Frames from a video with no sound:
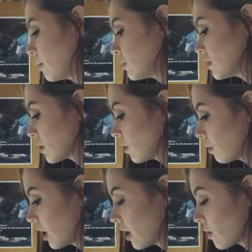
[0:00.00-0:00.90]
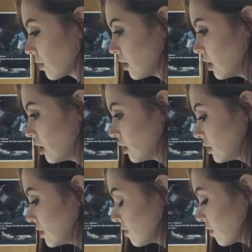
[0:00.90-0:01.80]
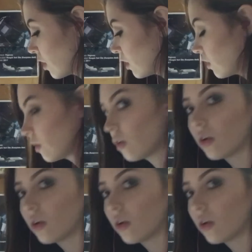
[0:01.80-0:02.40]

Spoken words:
am just going to write out the different